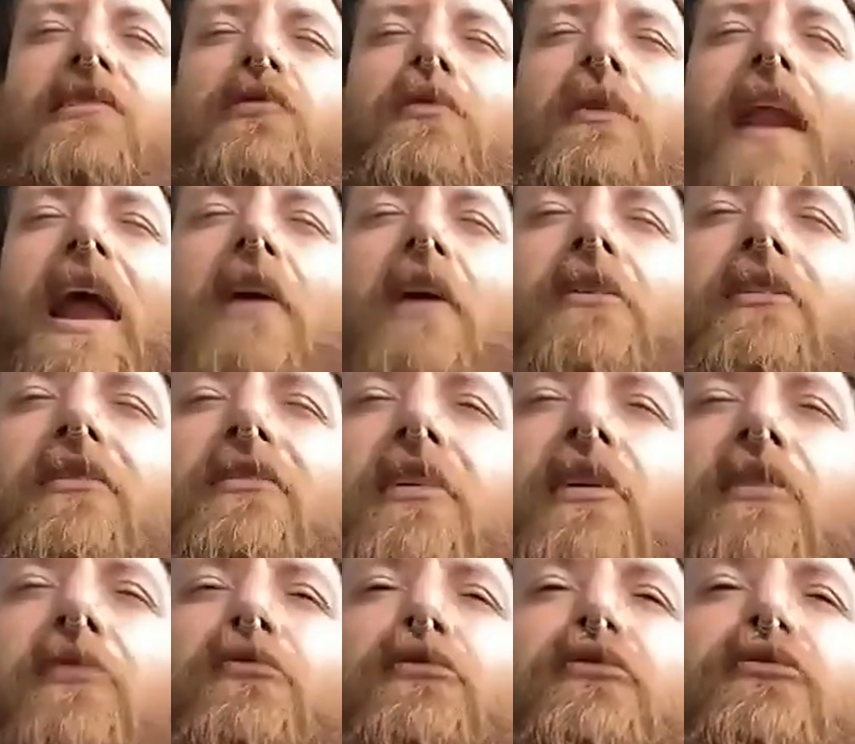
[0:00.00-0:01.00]
allow
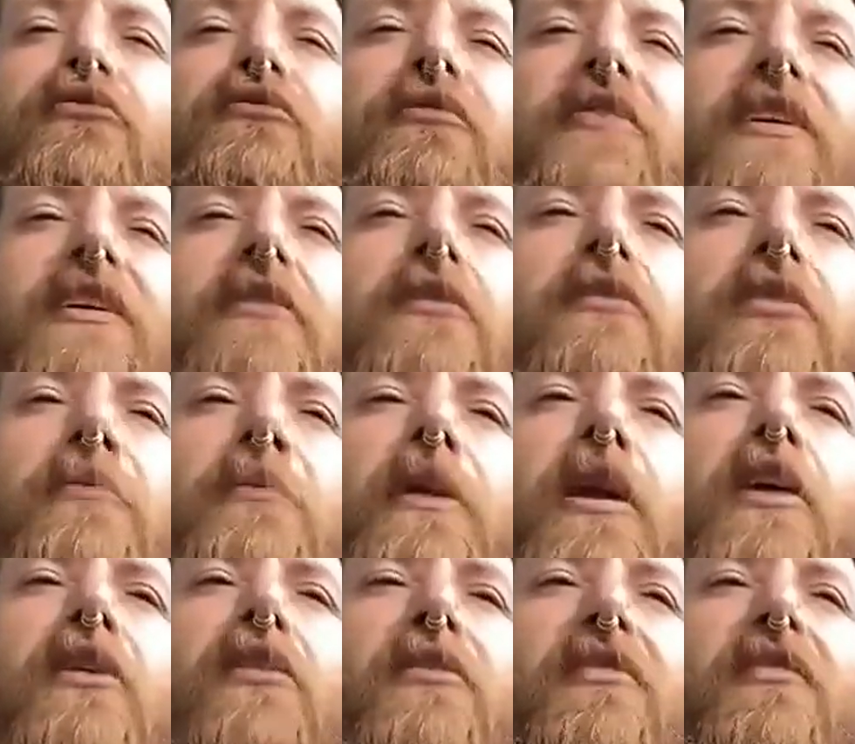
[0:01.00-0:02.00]
yourself to feel them and
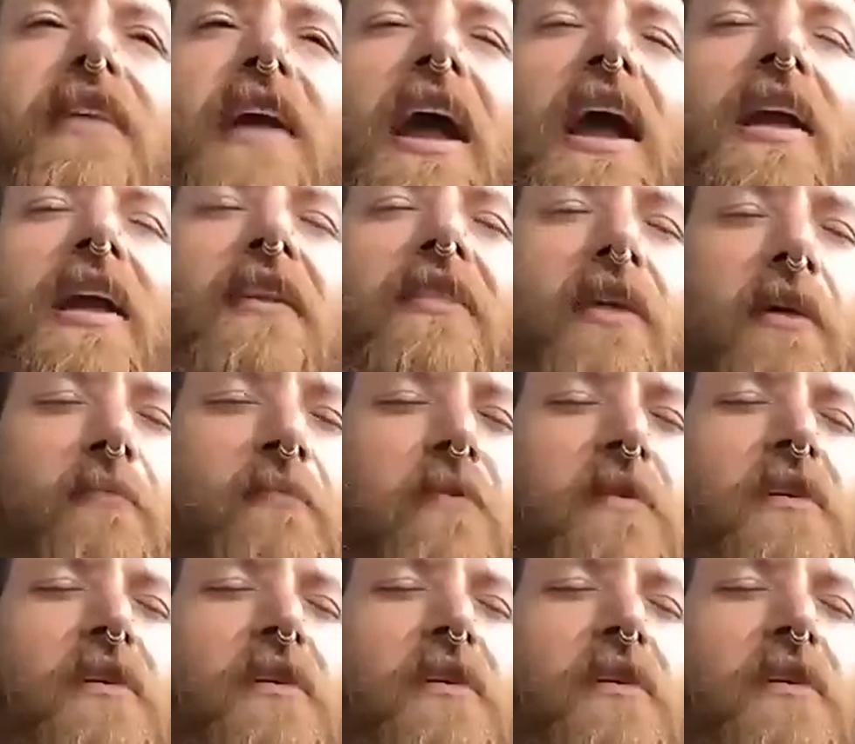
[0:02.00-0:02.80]
understand them,